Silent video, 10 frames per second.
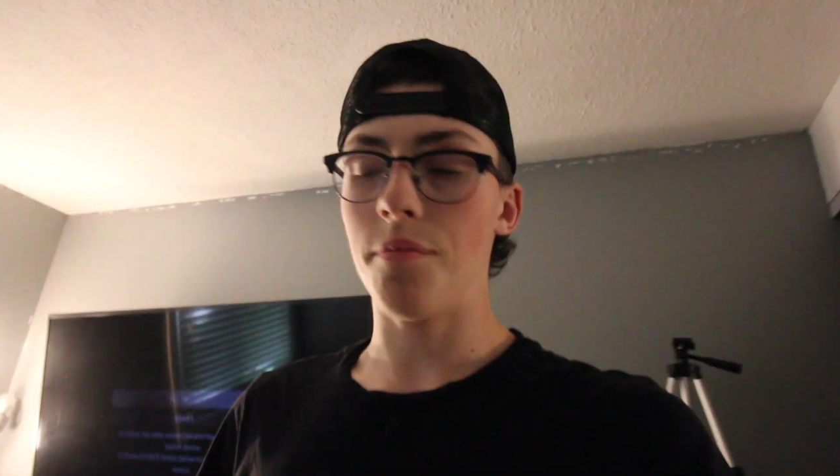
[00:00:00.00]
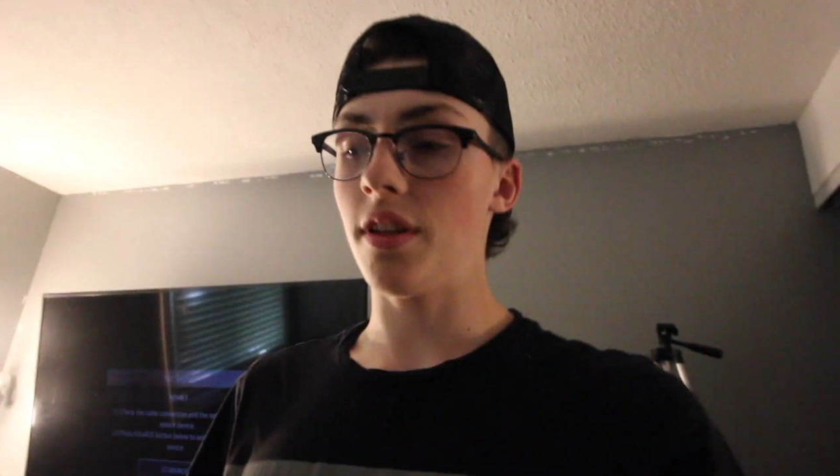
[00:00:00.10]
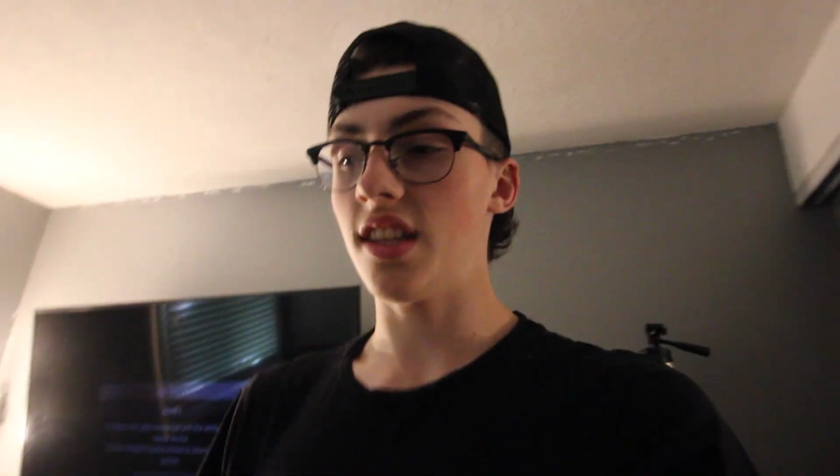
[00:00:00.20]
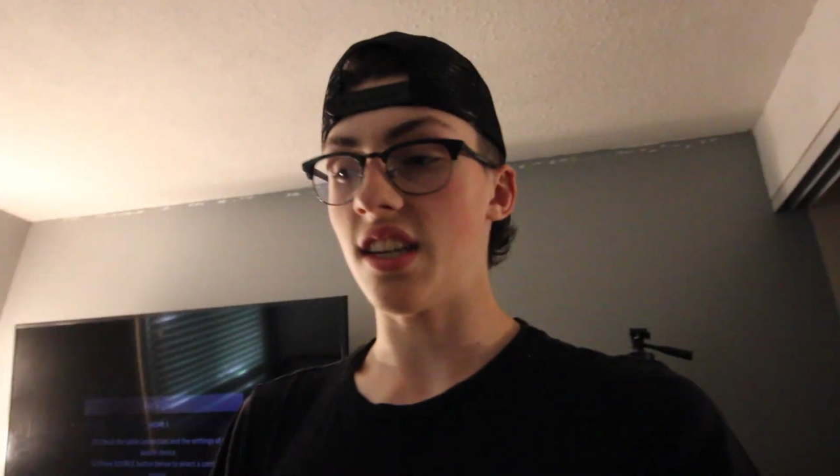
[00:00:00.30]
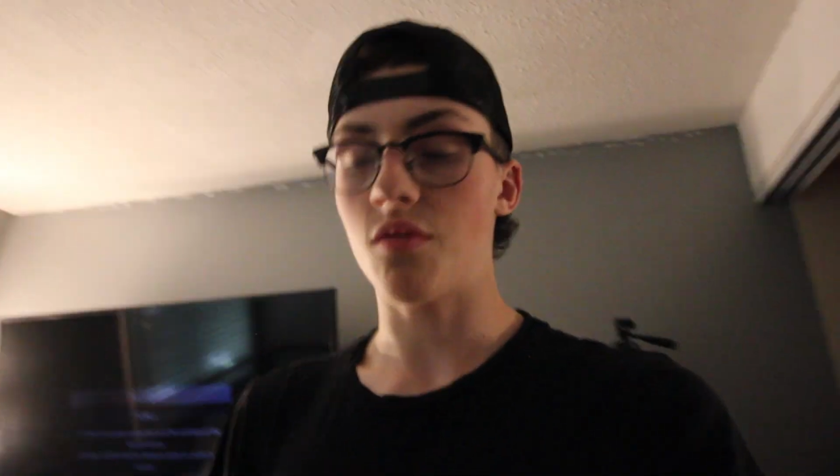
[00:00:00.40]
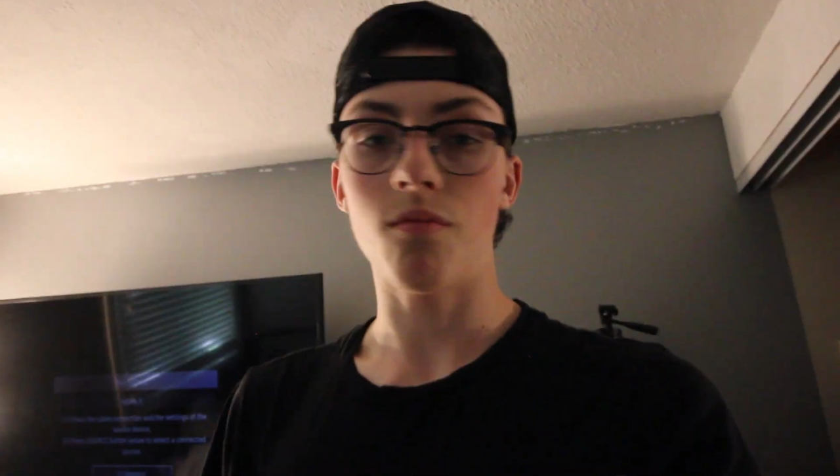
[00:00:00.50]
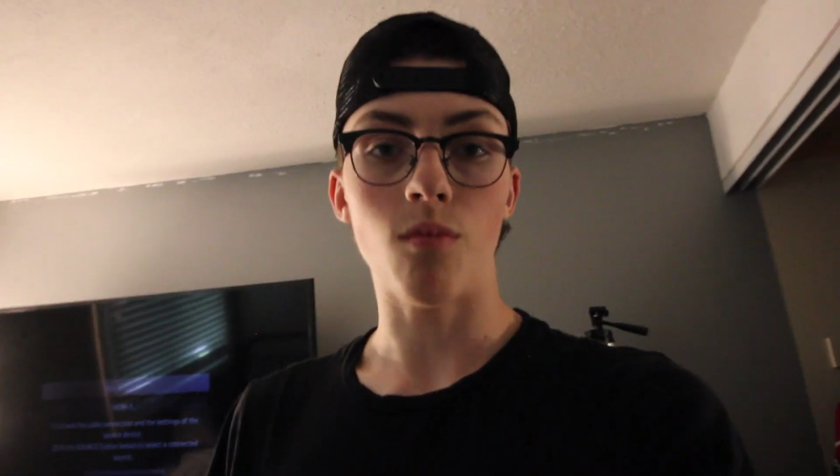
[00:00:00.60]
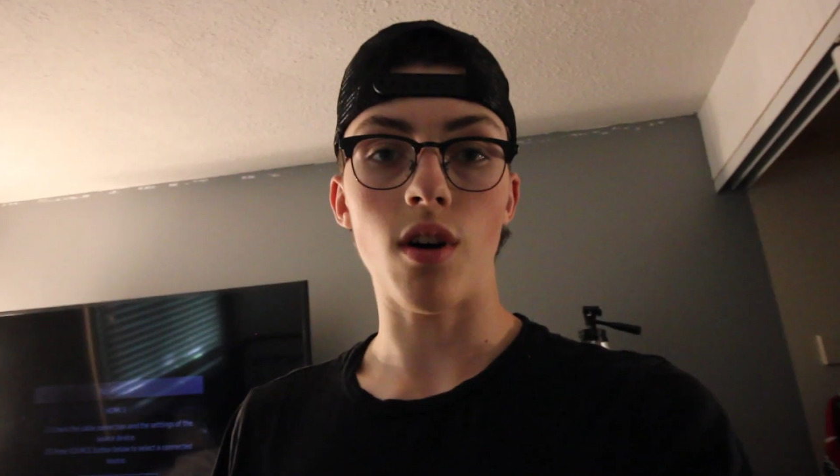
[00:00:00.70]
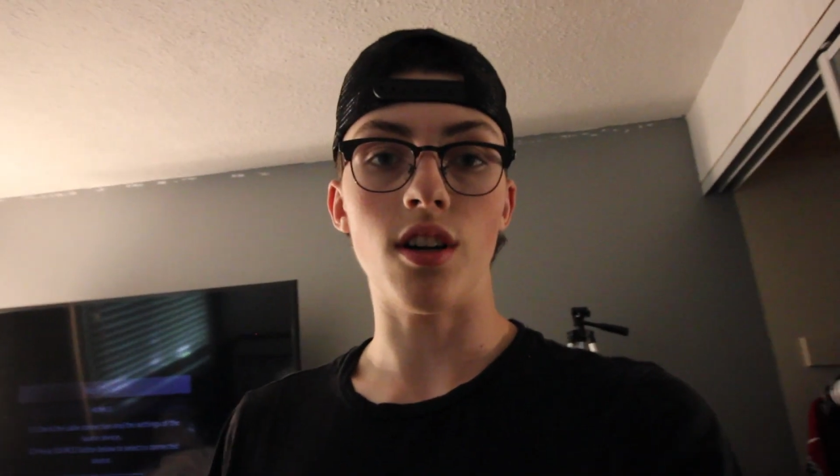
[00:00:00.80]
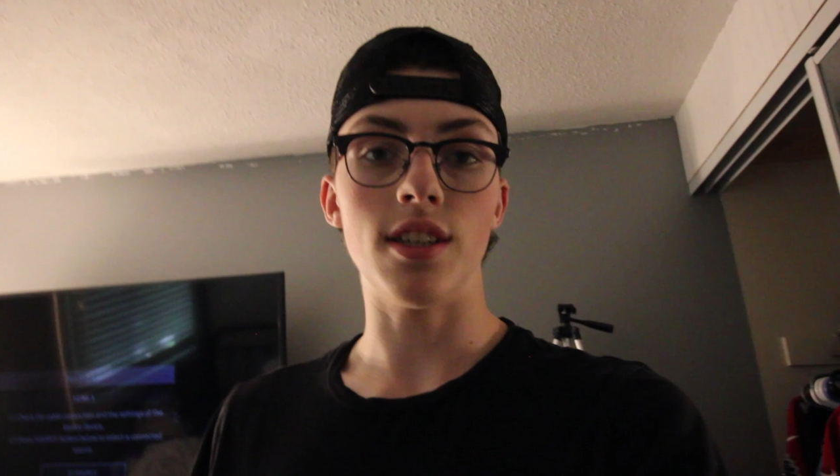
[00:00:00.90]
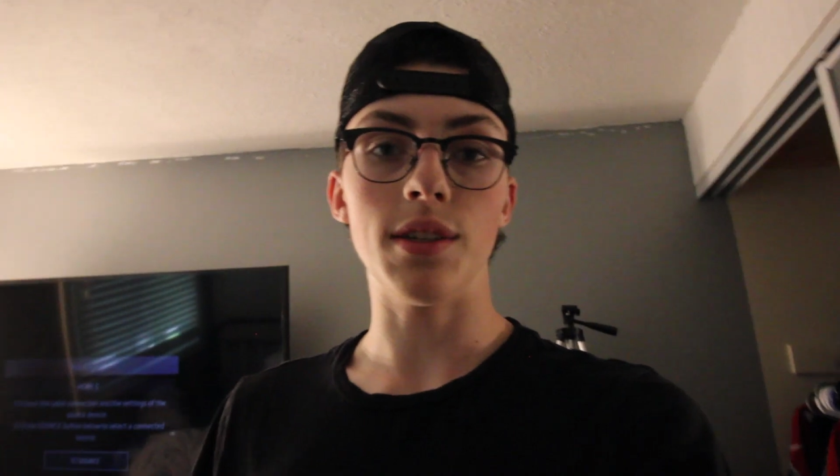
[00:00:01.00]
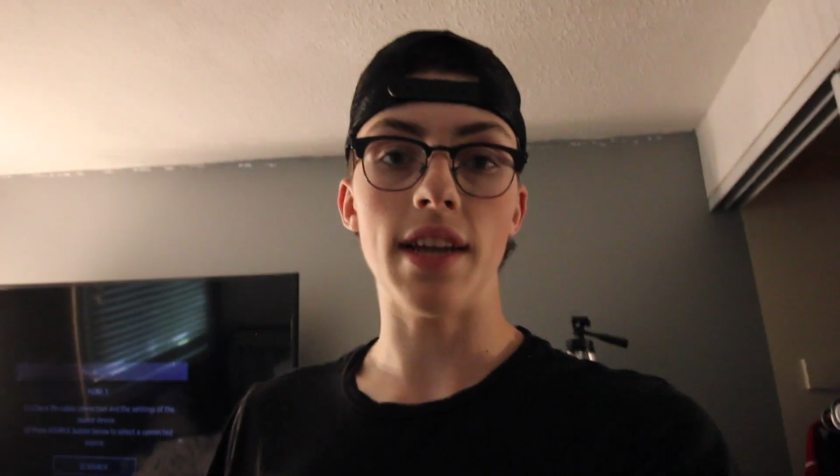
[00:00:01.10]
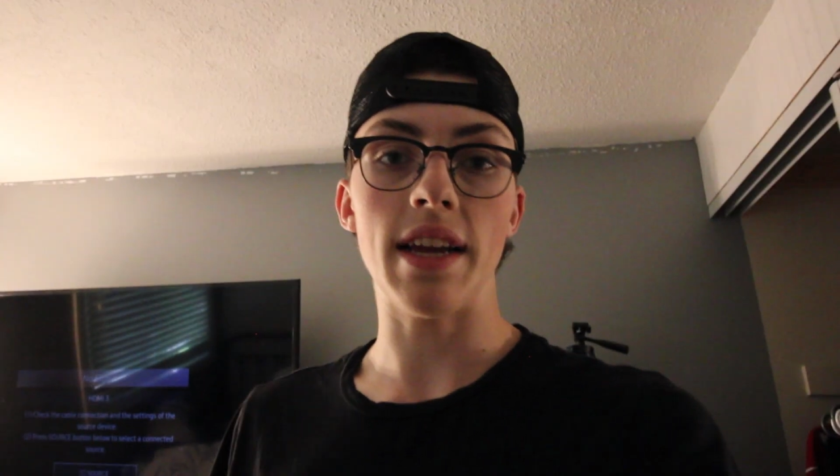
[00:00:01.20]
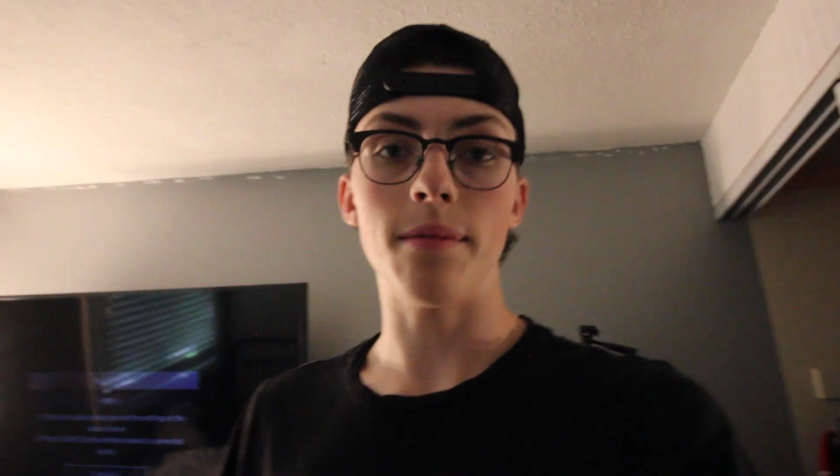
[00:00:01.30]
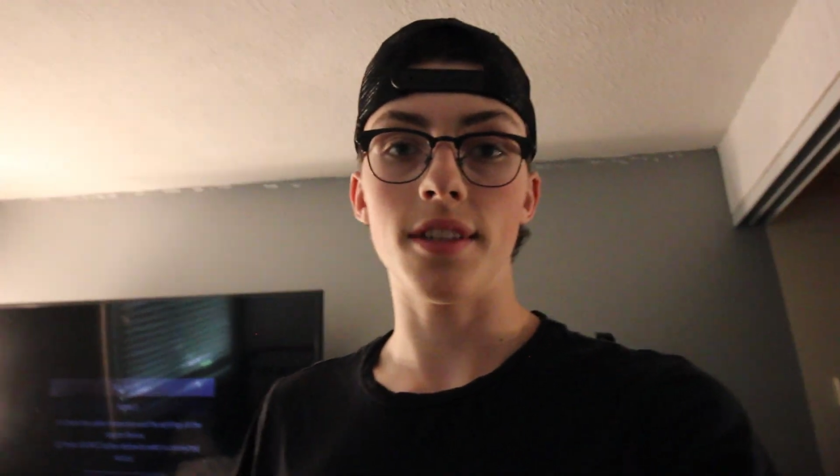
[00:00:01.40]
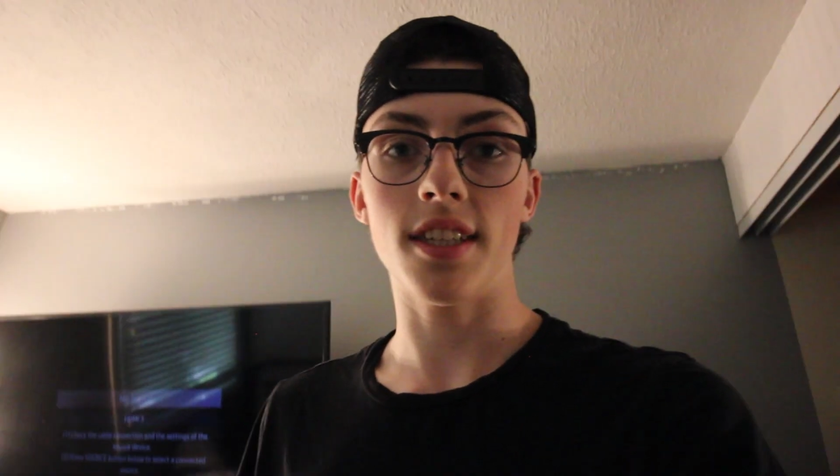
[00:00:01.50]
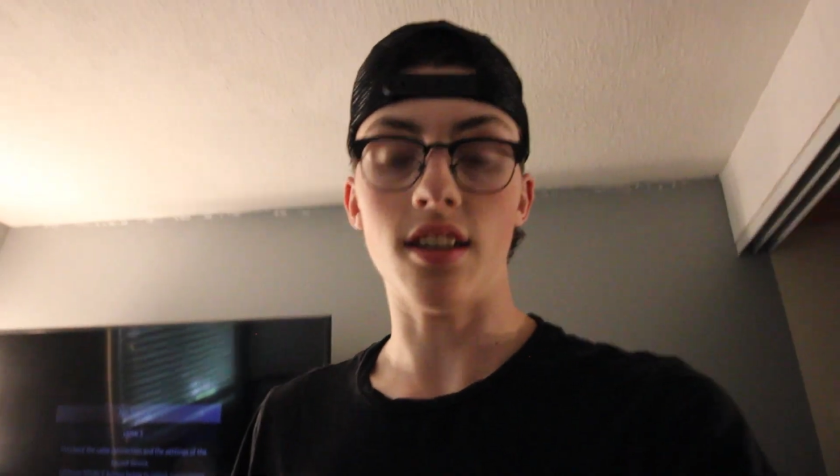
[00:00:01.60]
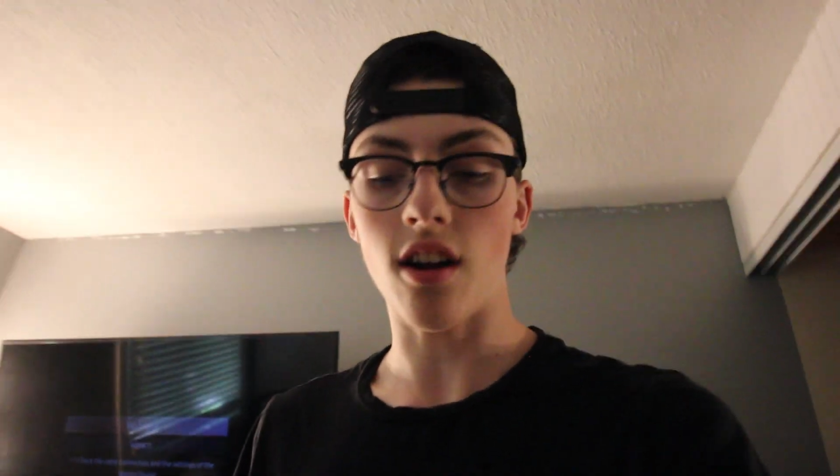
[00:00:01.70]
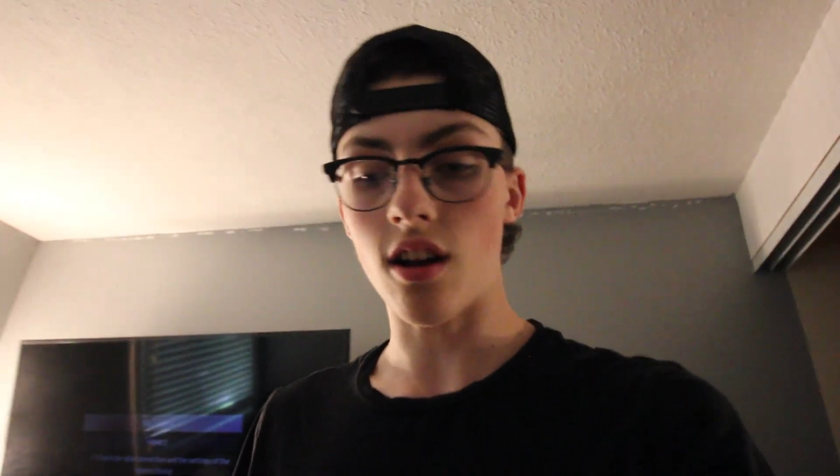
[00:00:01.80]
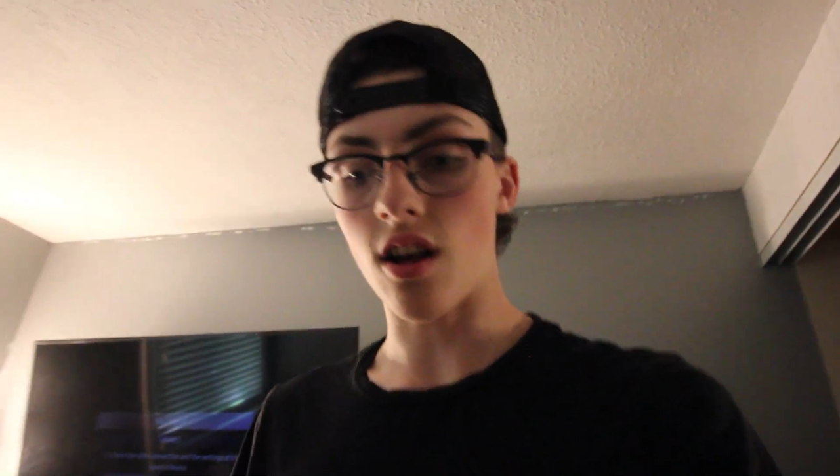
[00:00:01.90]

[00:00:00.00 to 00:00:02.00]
I played like one or two games and then got